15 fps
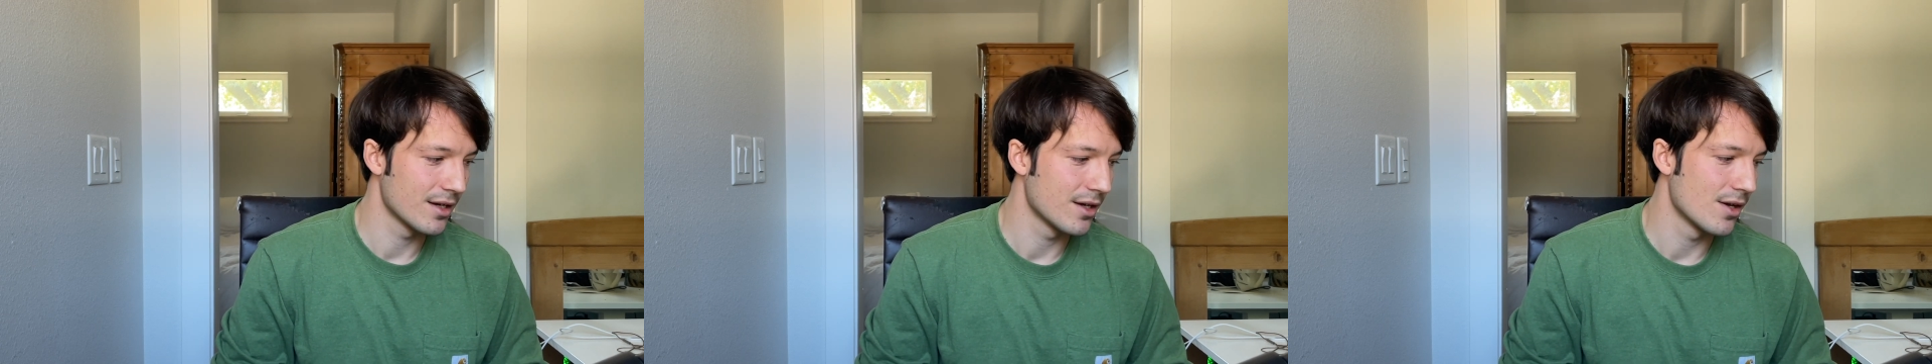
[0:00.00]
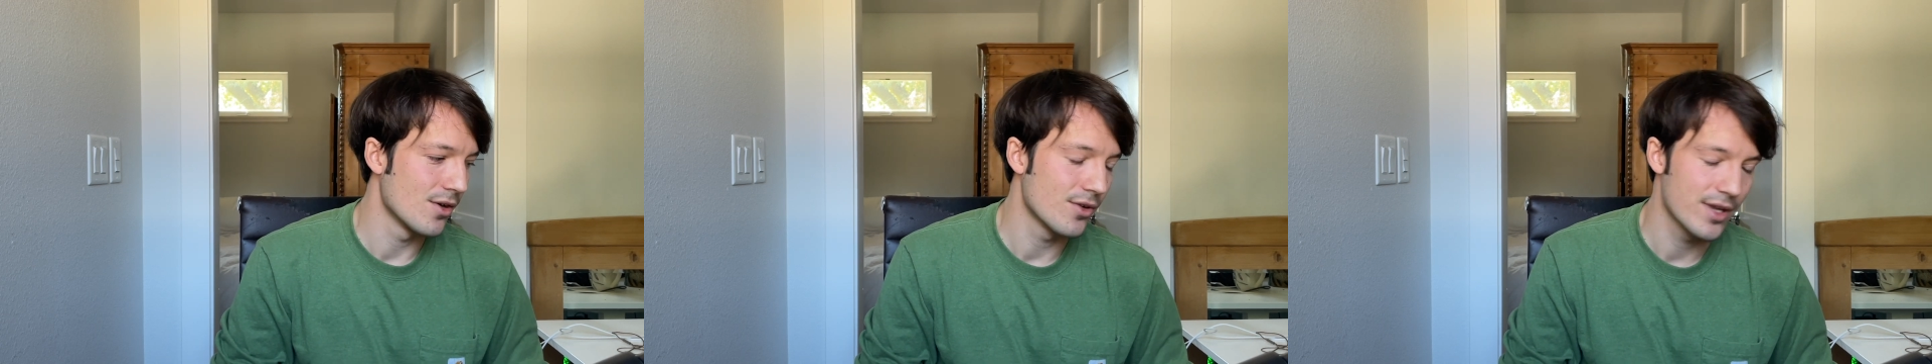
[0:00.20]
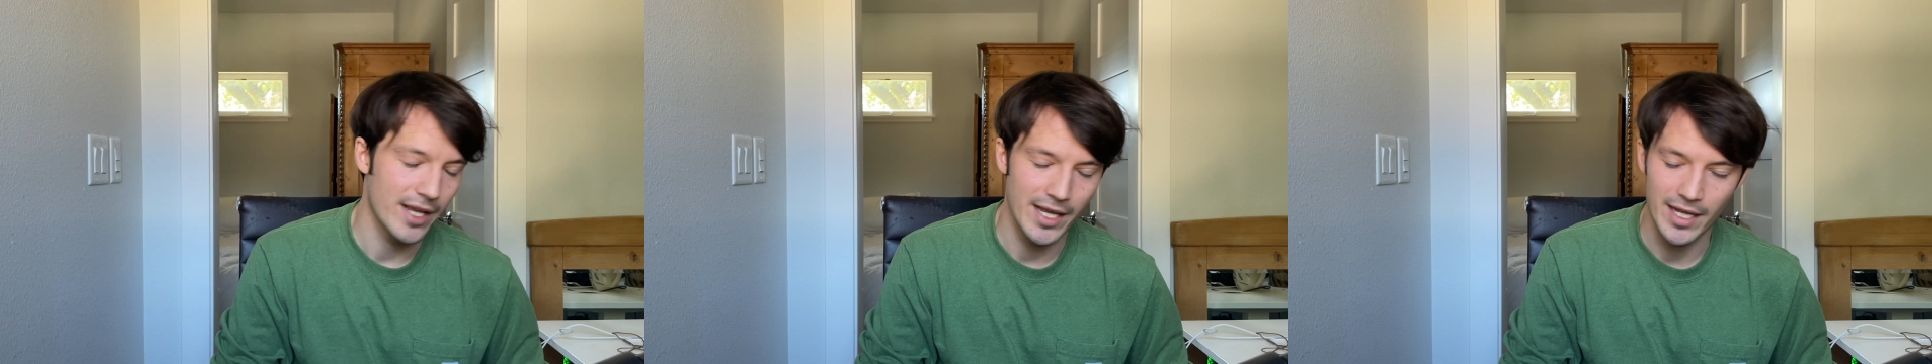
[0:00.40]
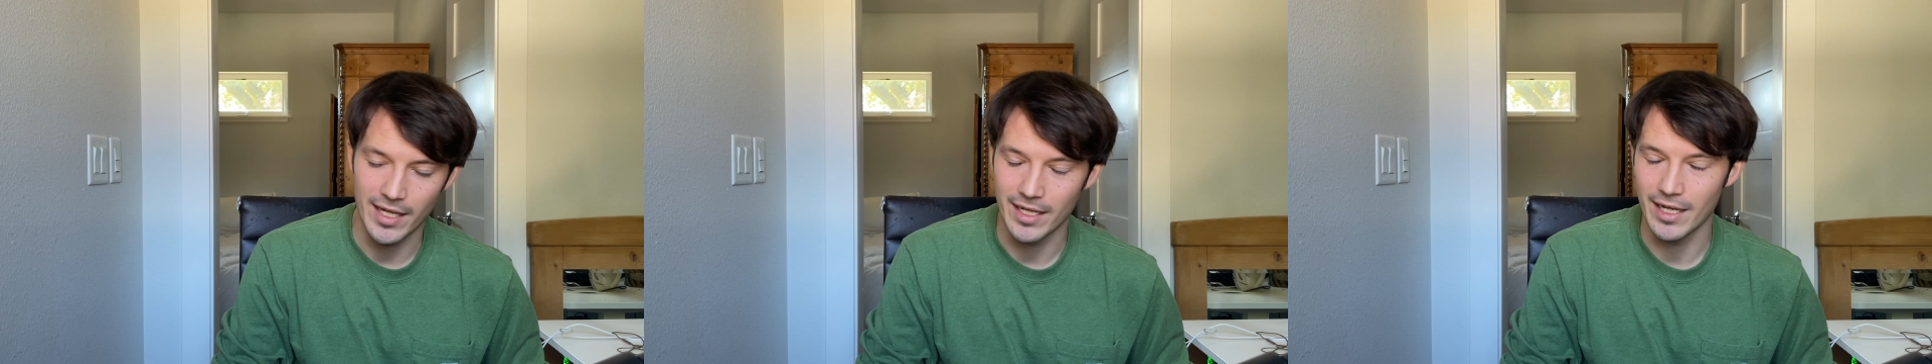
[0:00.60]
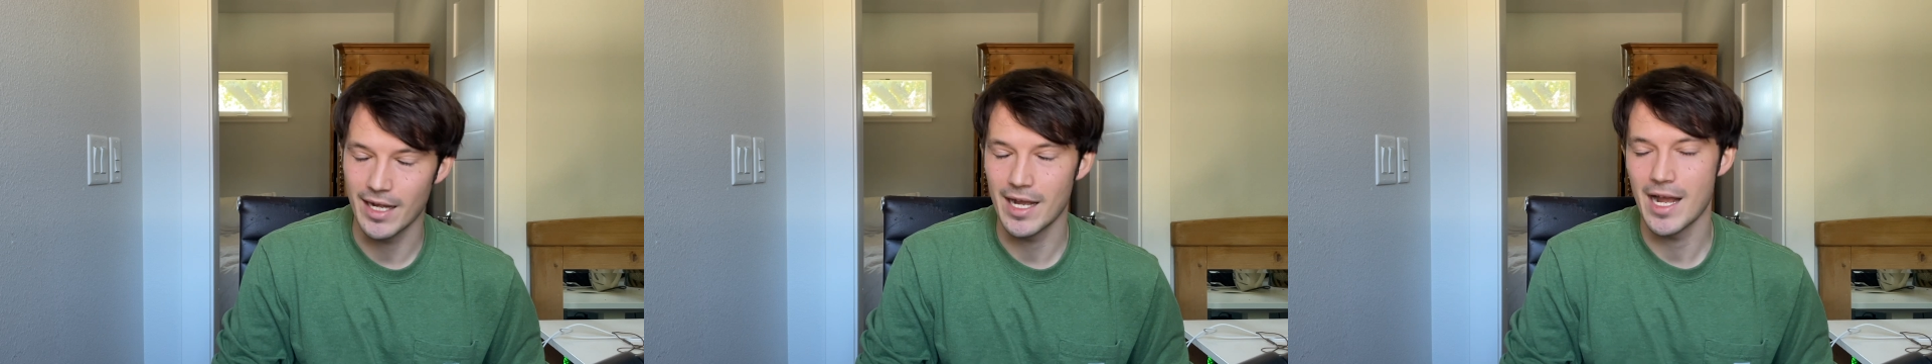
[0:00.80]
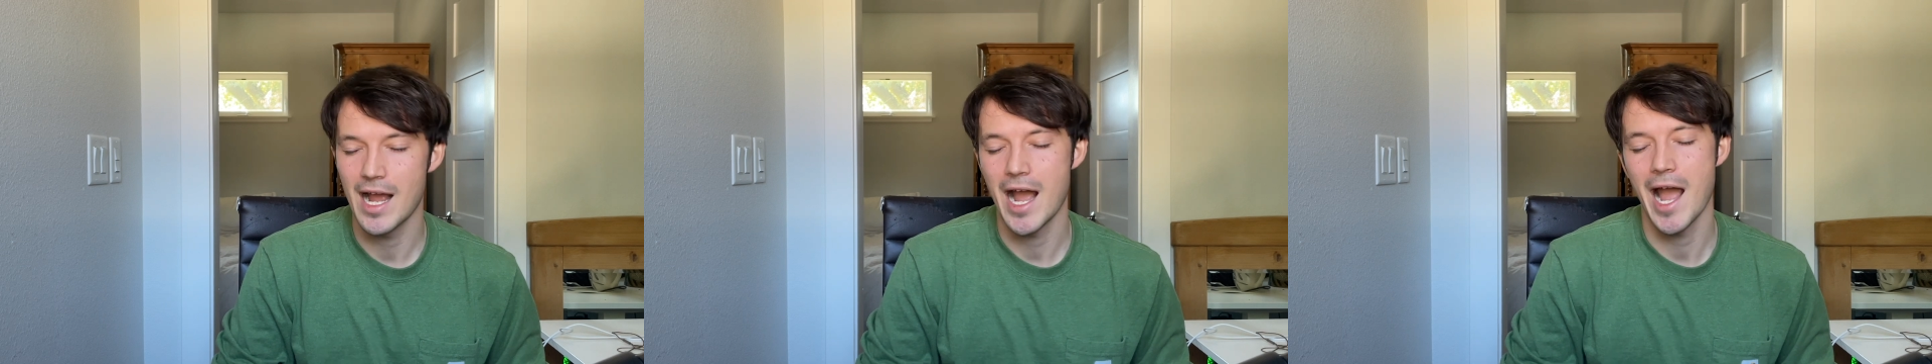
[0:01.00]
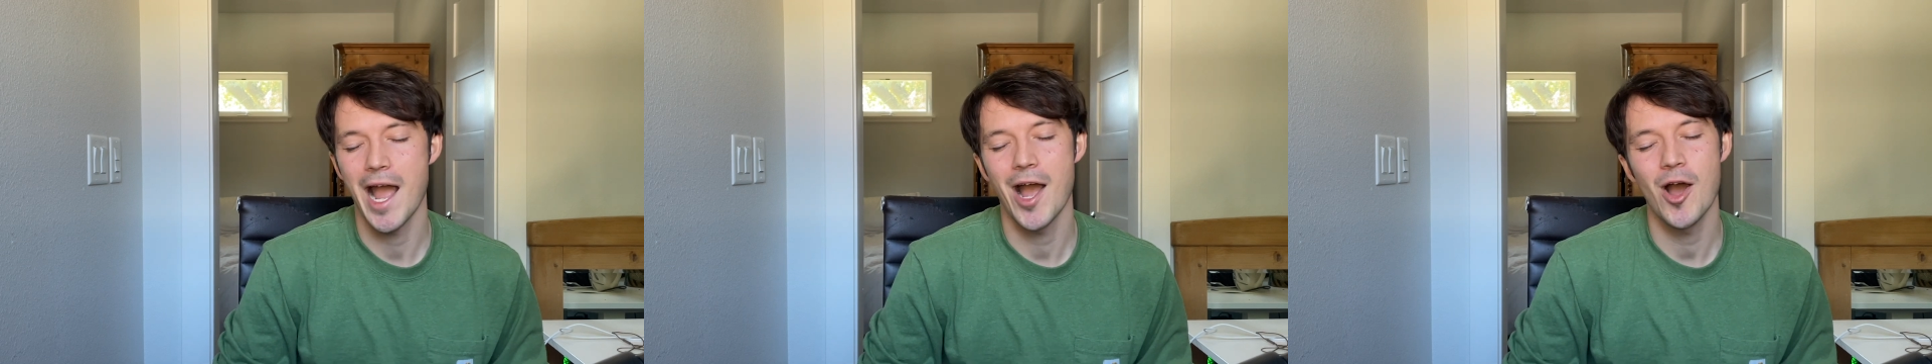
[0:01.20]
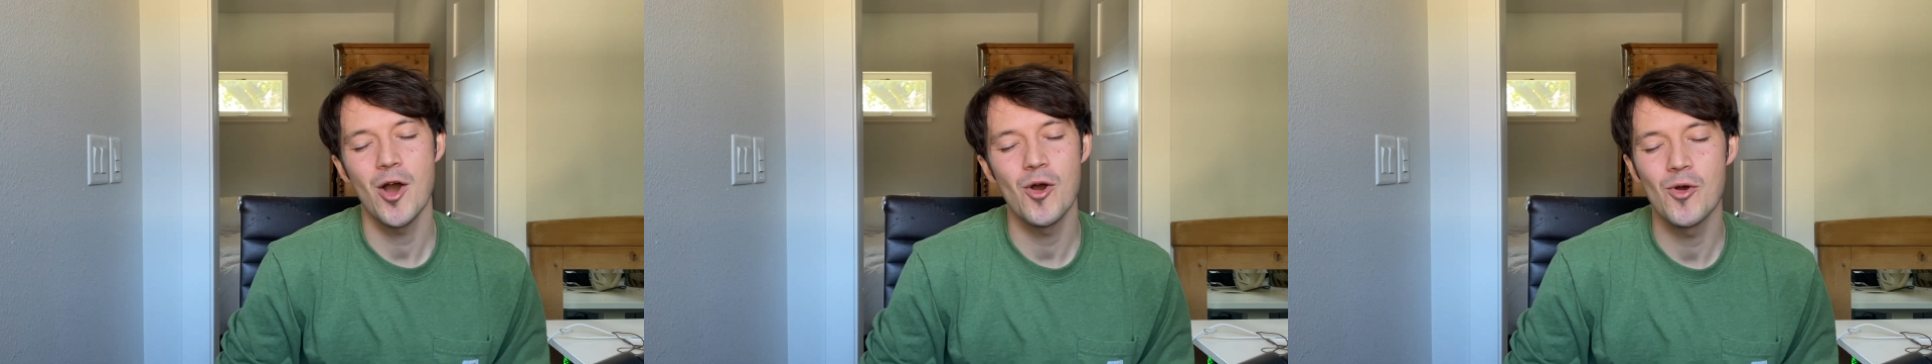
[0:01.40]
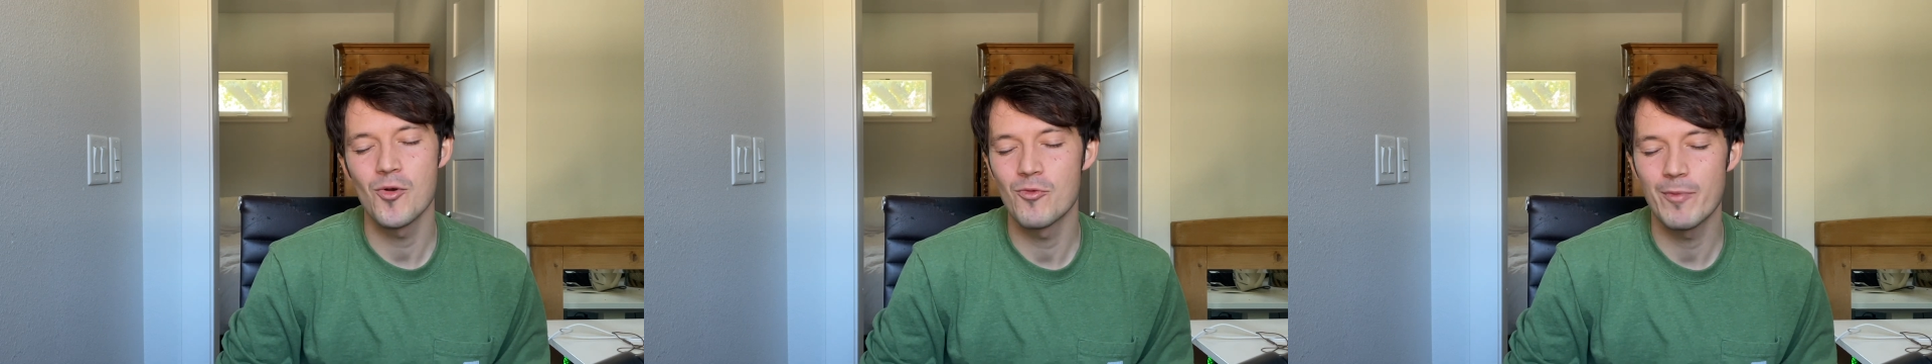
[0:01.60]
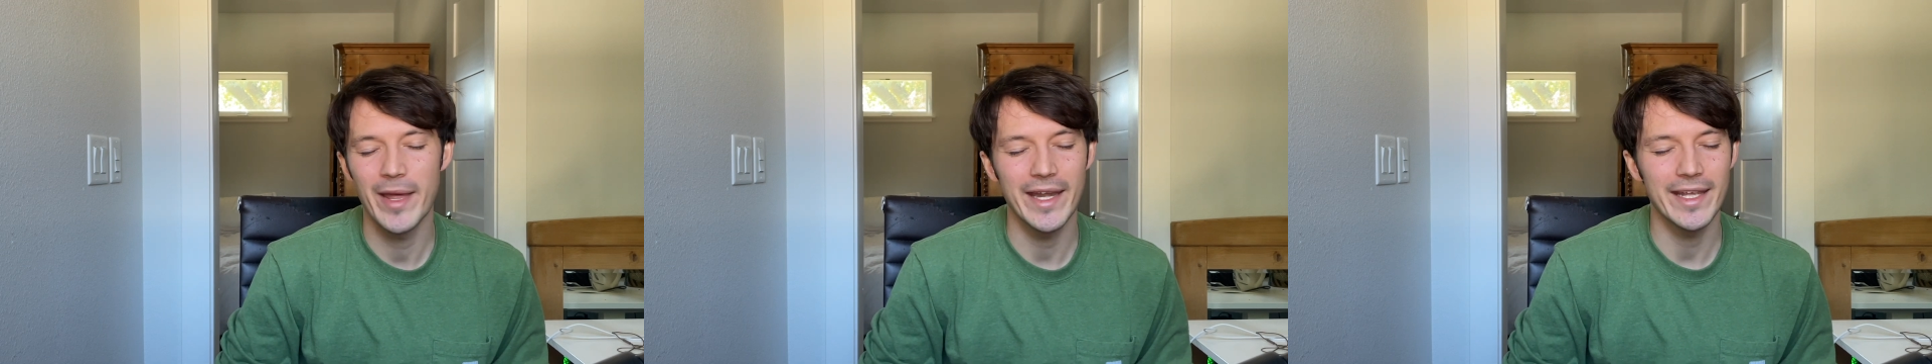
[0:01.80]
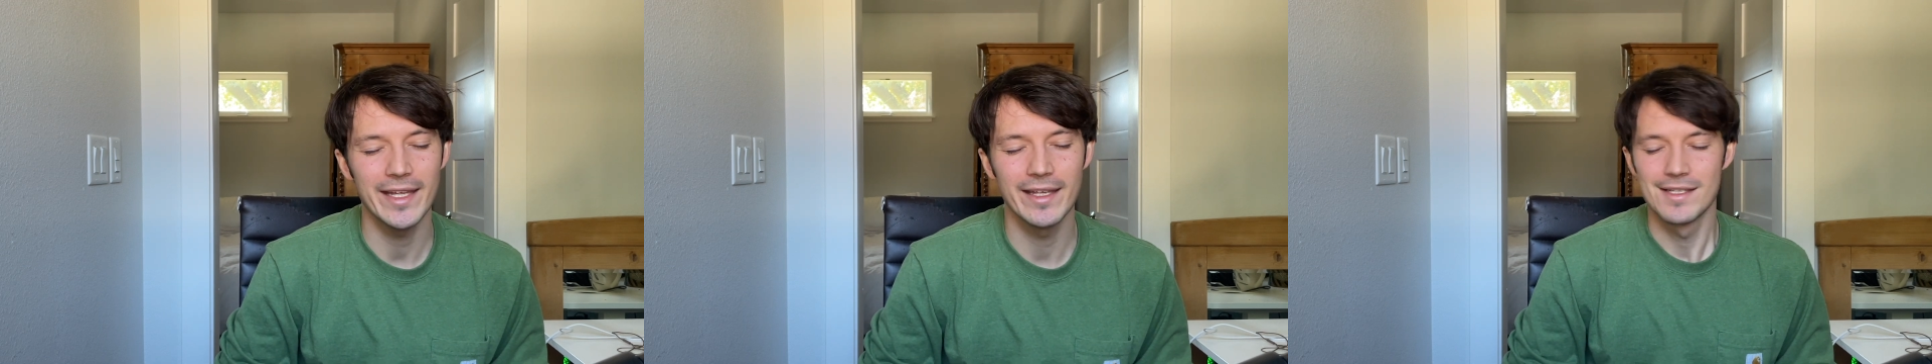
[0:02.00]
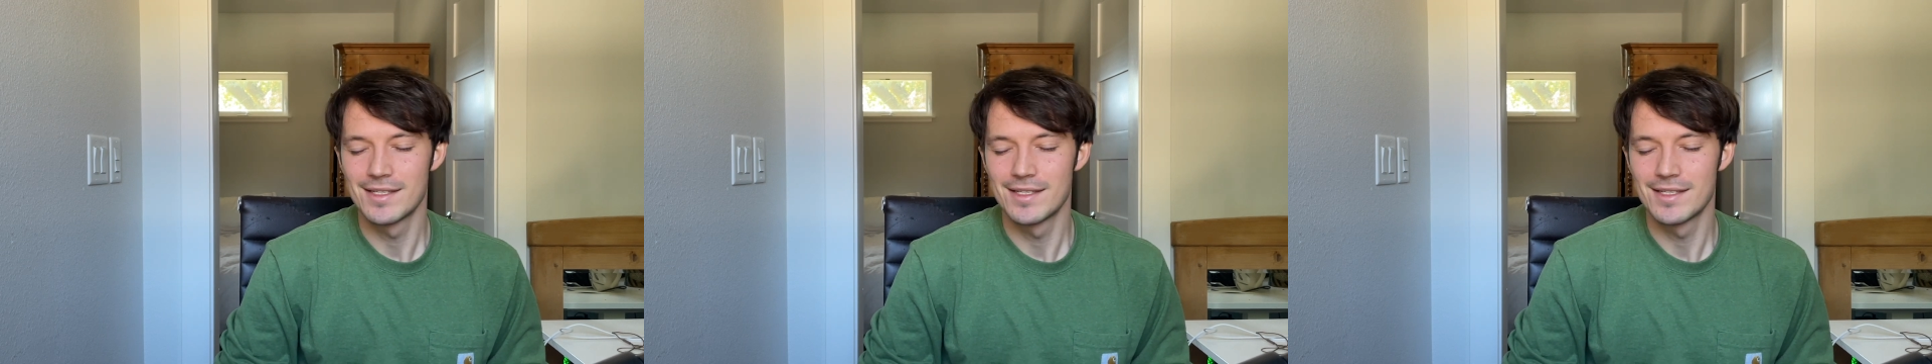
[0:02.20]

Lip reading: okay, how many